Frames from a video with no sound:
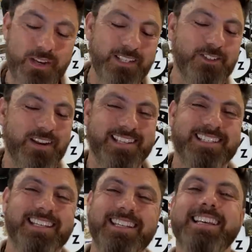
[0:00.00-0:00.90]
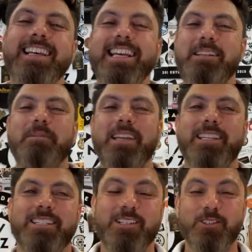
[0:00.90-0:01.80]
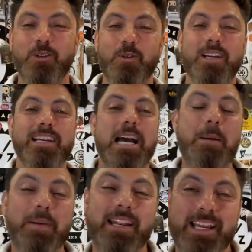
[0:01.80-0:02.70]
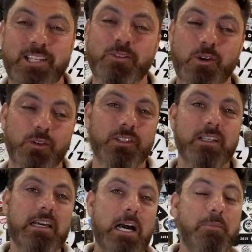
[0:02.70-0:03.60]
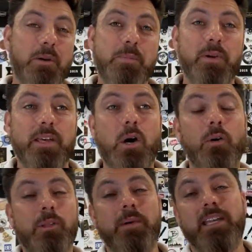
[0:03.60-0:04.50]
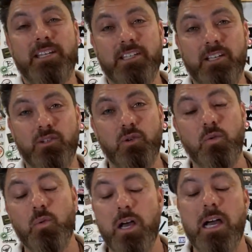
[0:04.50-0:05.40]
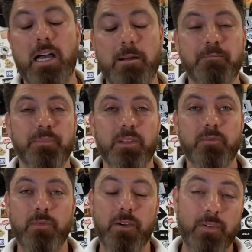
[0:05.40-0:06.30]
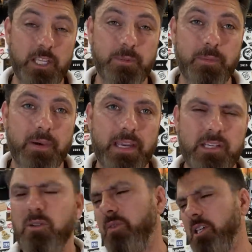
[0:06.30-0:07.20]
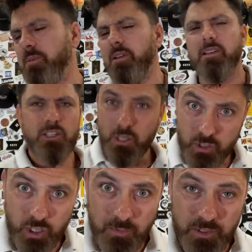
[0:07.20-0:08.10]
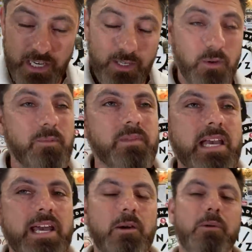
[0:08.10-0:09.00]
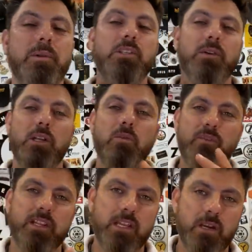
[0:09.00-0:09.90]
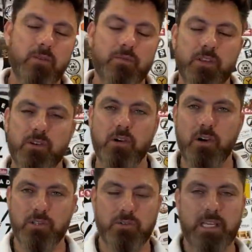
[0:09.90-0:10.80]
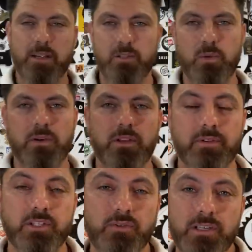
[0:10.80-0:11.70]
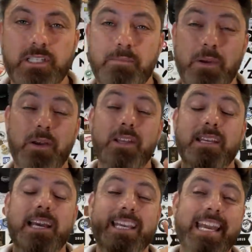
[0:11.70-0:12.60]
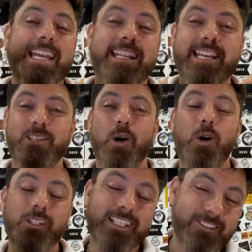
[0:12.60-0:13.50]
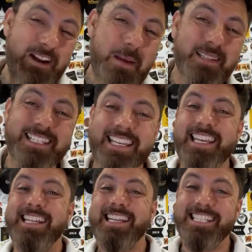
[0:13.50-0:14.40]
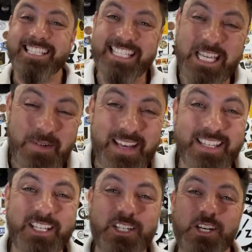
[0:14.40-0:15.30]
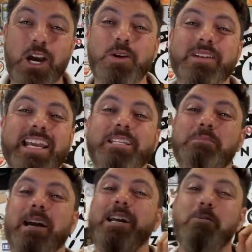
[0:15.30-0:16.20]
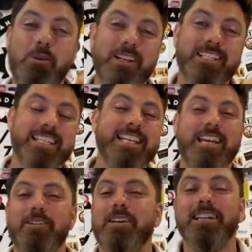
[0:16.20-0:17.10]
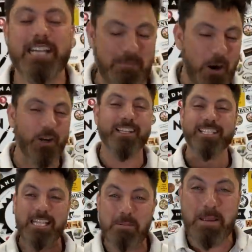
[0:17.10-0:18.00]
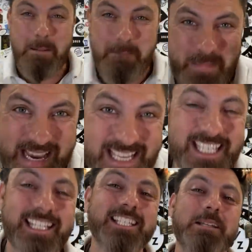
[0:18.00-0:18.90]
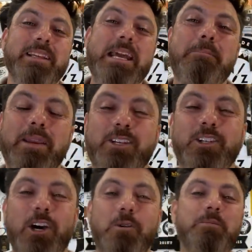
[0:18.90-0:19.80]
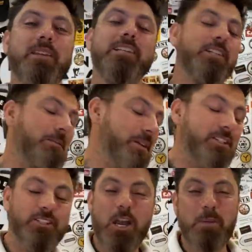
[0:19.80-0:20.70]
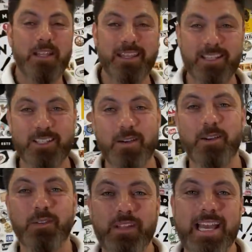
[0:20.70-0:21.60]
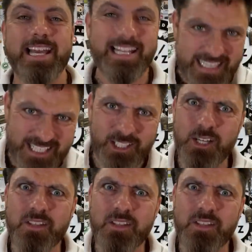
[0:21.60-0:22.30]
interested in Maker Central a bit later on. I'll probably put that on the Maker Central um, Facebook page, not Facebook, YouTube channel. And I'll probably do a little video for you guys on here as well that are interested. But Again, it's on. Grab a ticket. Let's see you at this show next May. I want to see you. Come on. It's going to be amazing. It's going to be an epic show. It's going to be so many things going on there. Let's do